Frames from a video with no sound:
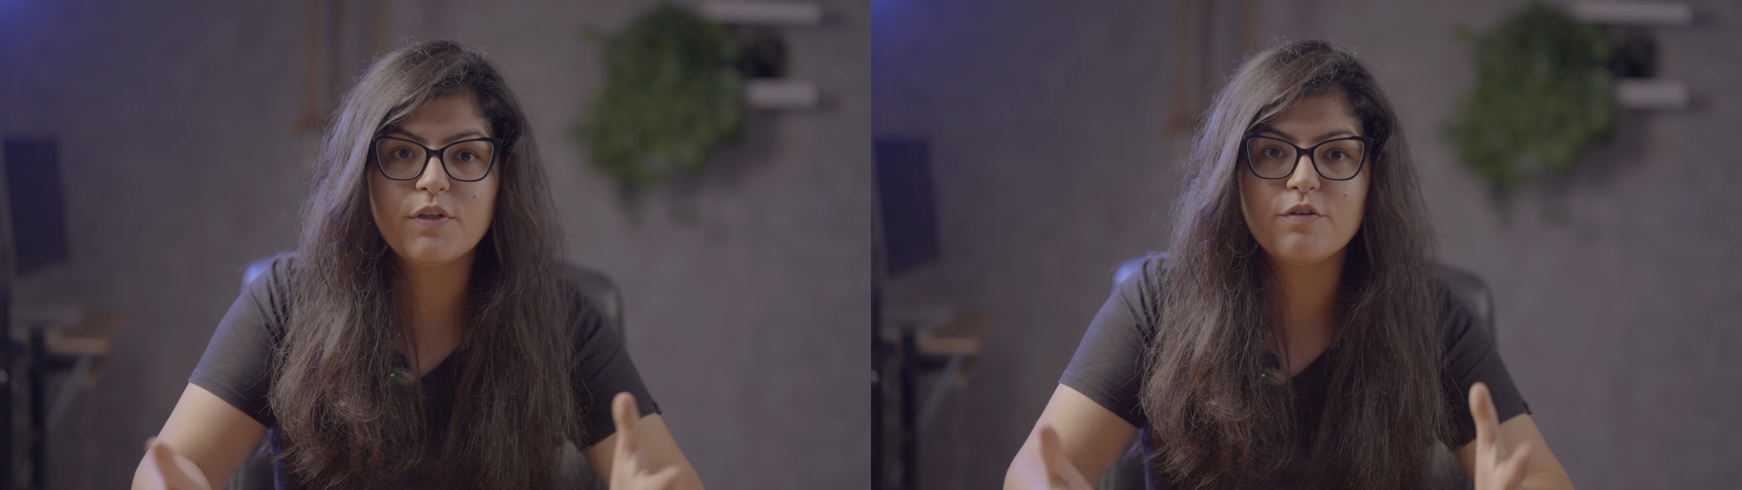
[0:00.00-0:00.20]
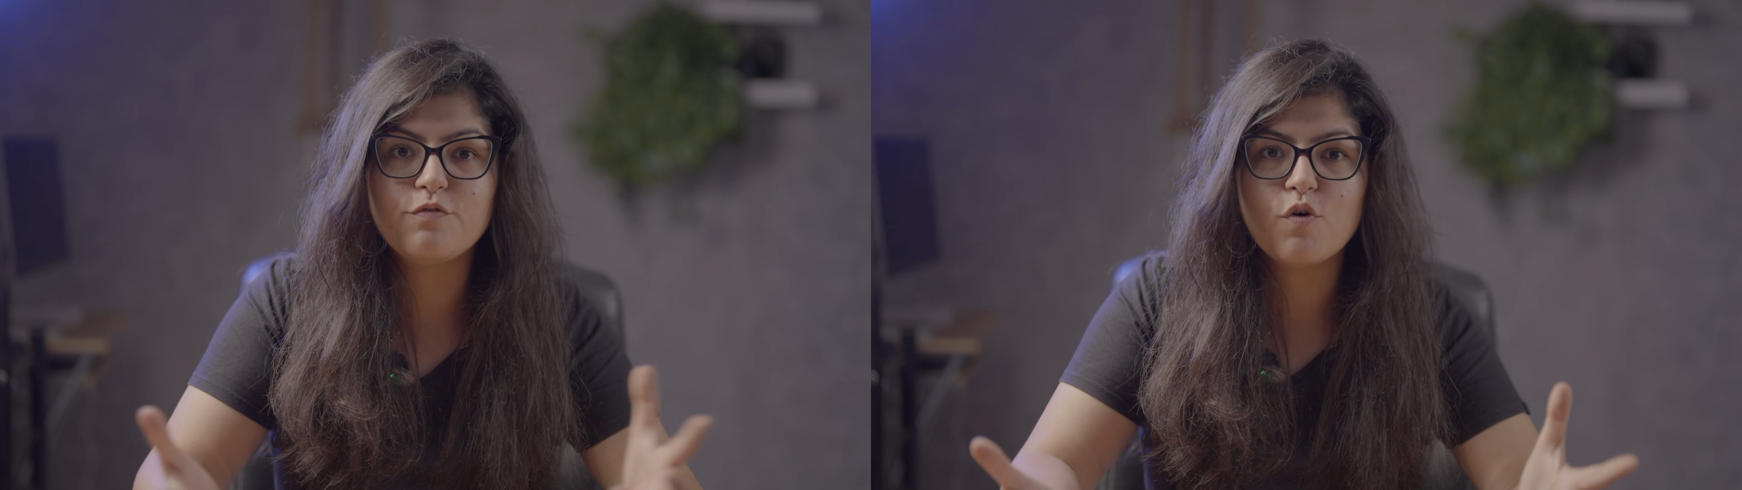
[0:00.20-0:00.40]

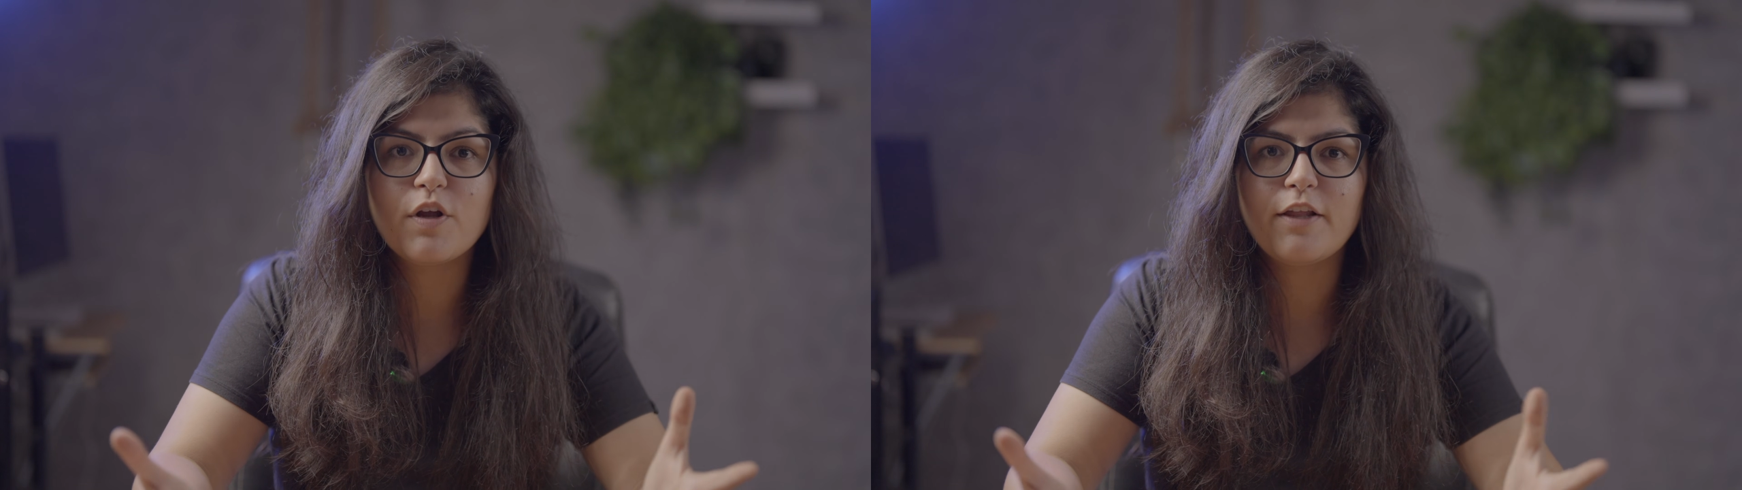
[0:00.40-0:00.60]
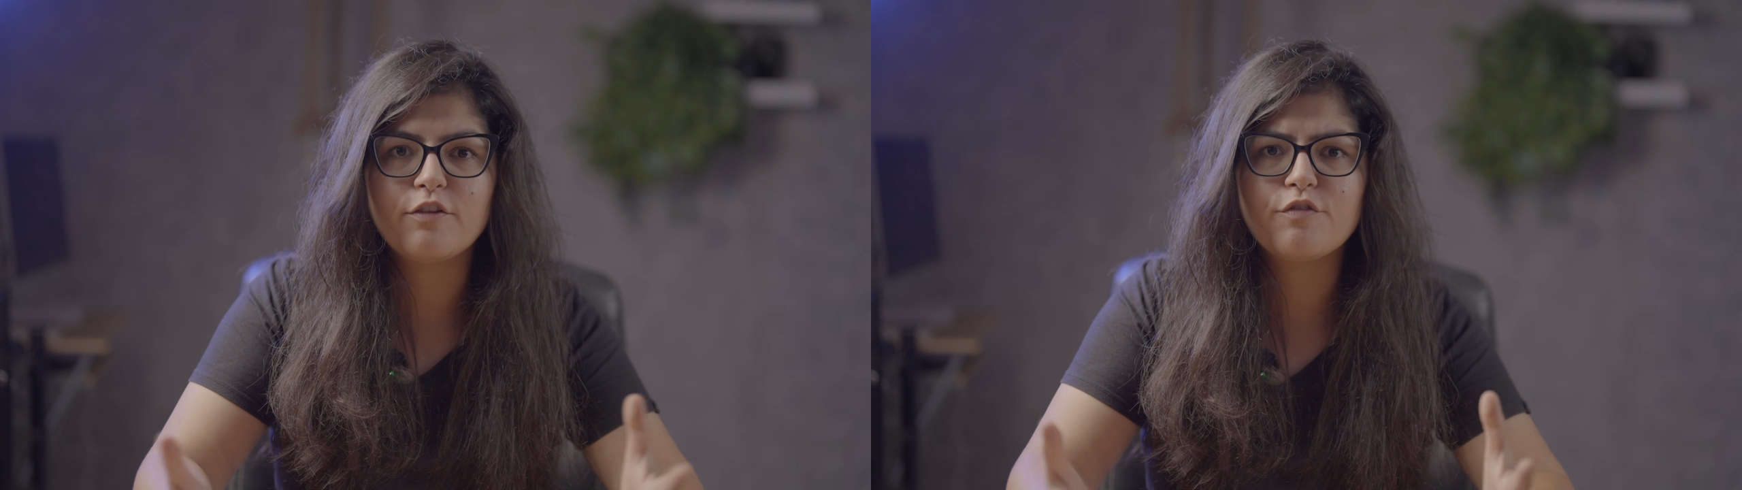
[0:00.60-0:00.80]
with a
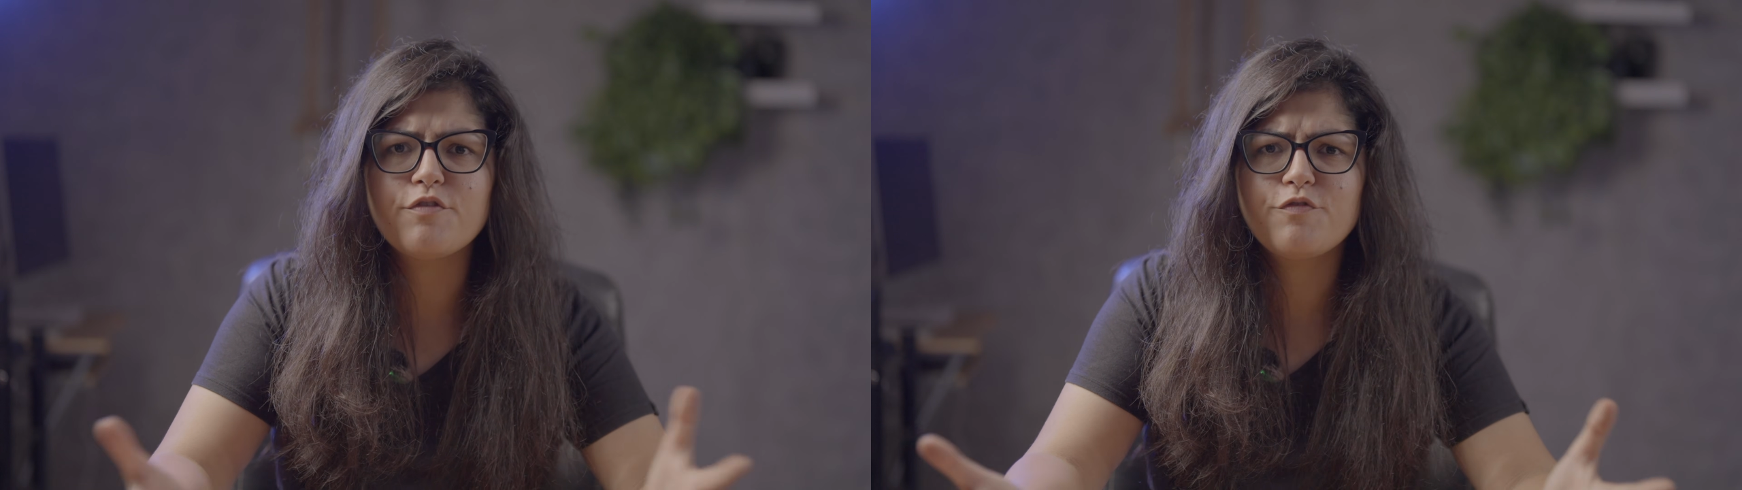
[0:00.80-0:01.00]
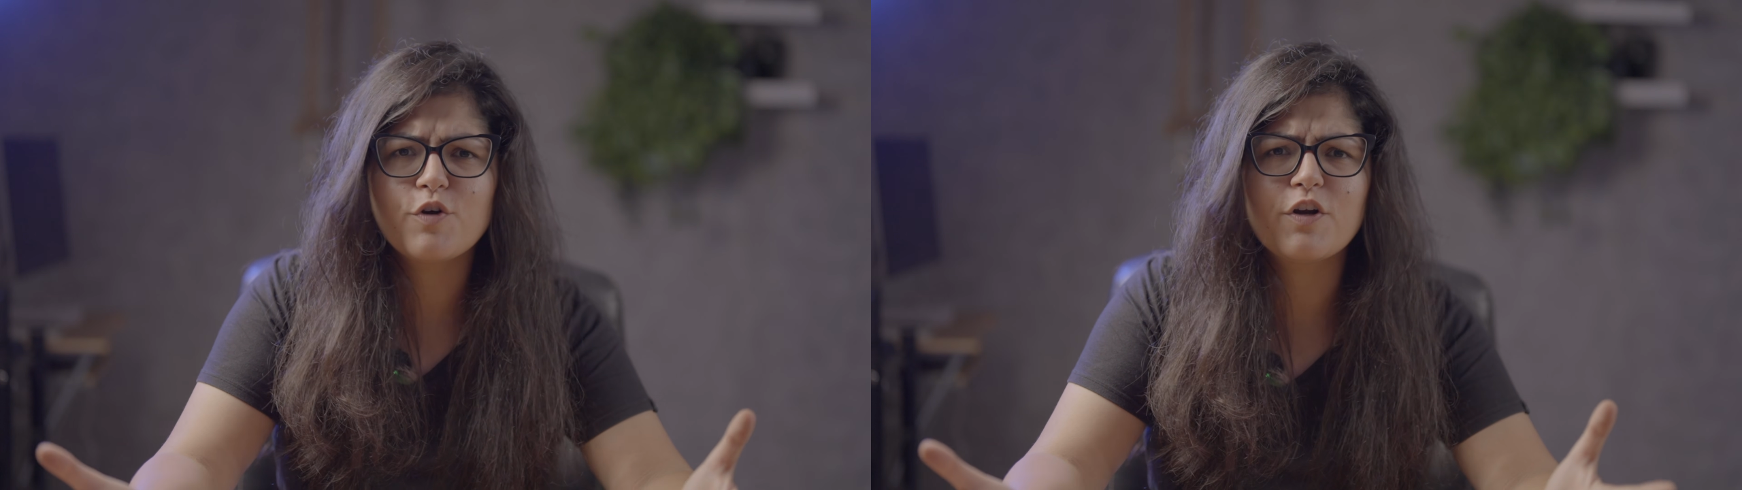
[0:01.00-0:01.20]
focal length
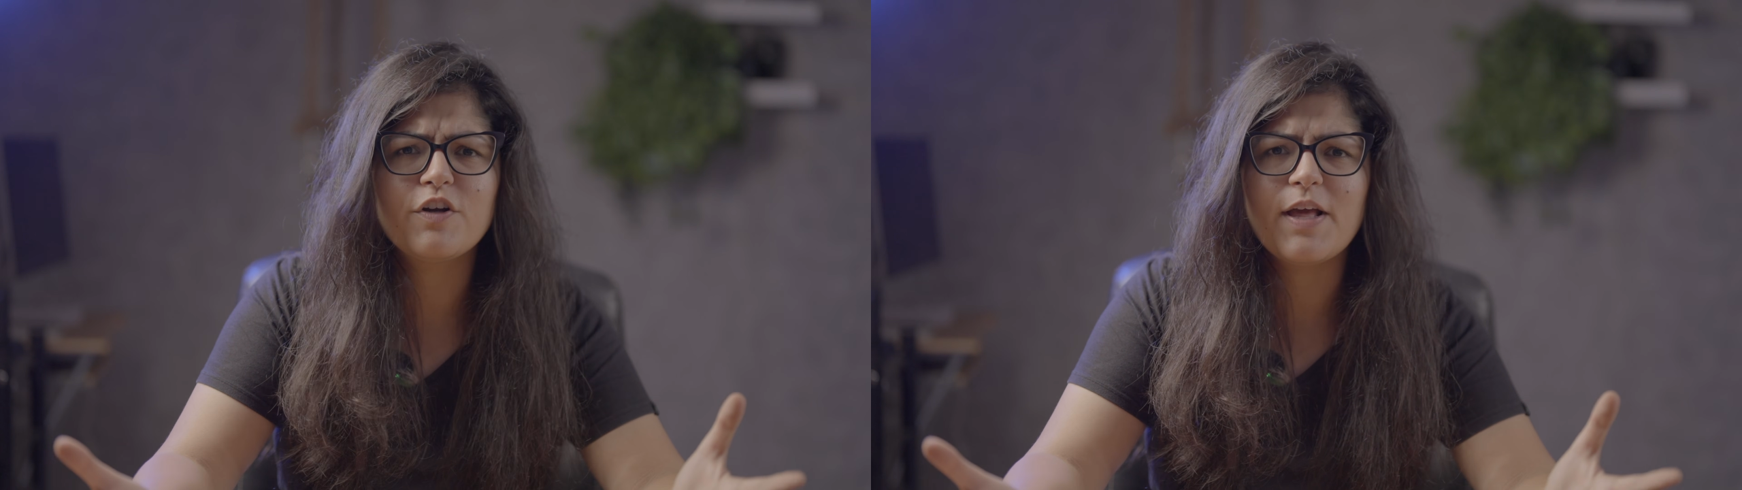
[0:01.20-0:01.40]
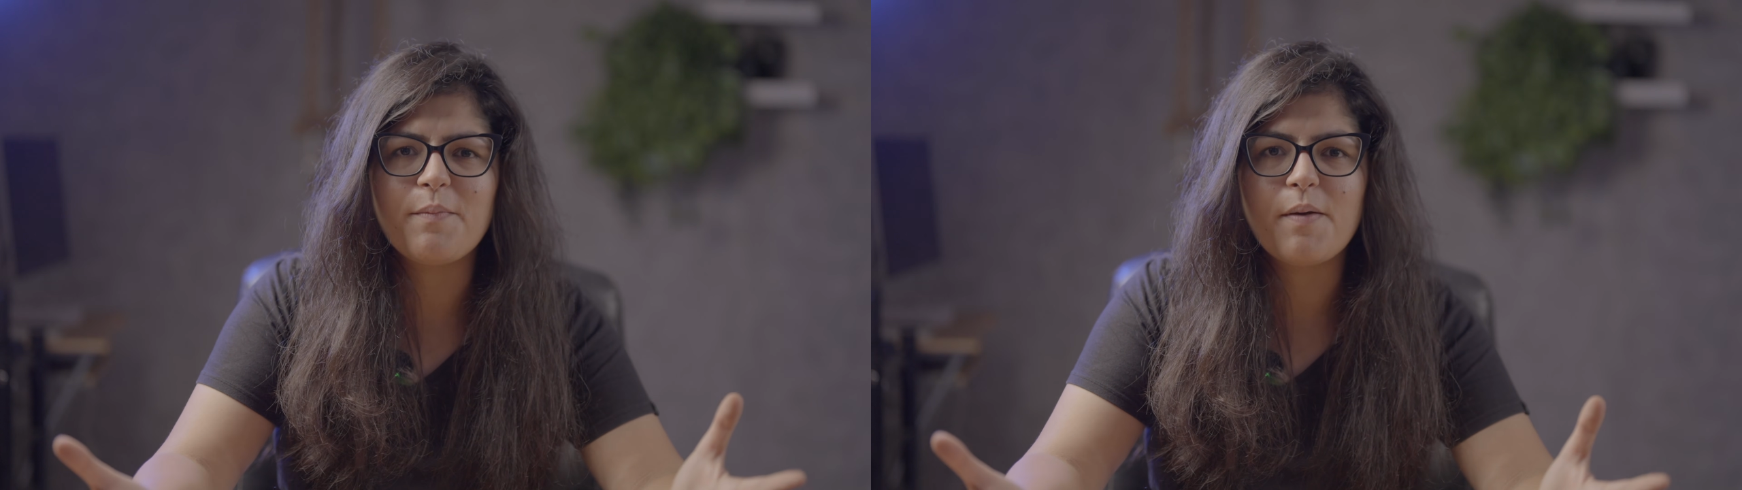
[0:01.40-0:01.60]
of a
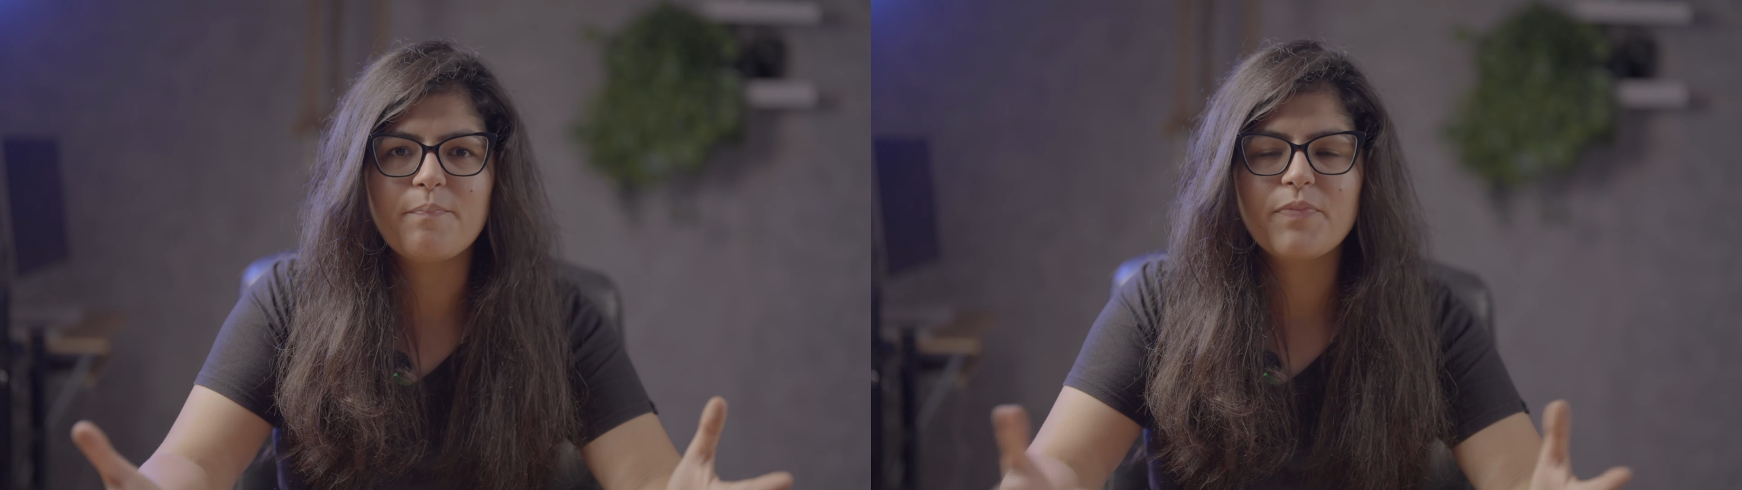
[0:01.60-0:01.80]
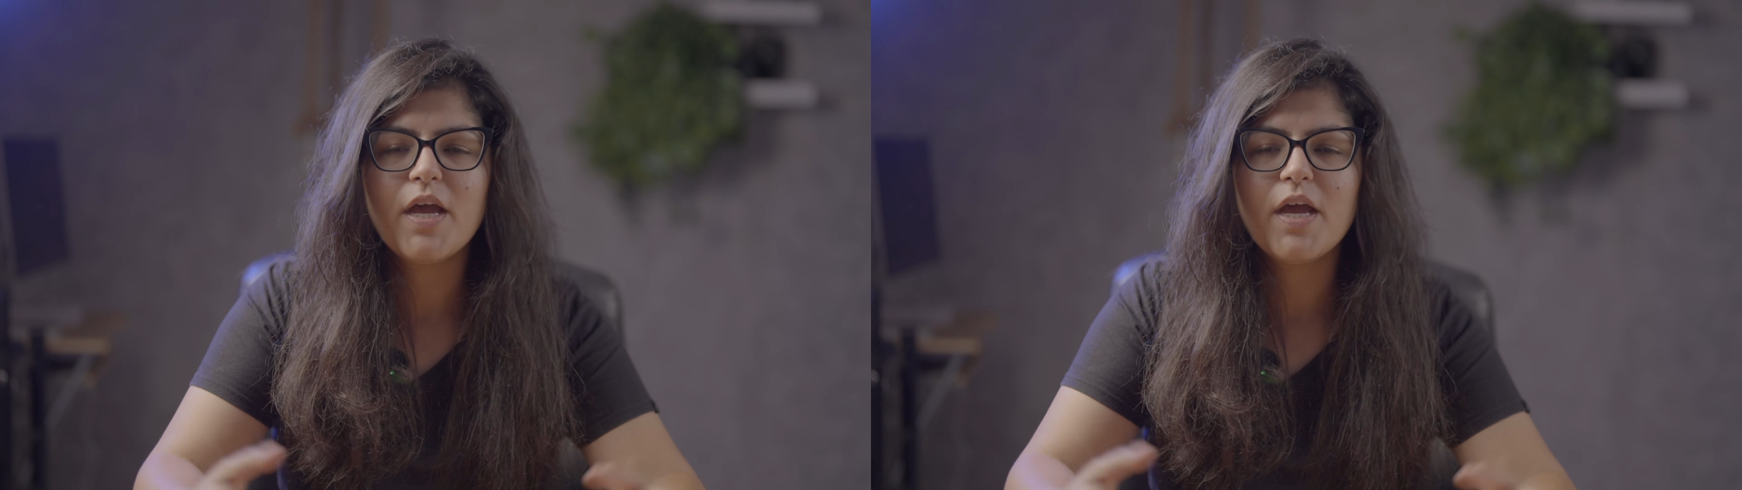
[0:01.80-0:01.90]
400 mm.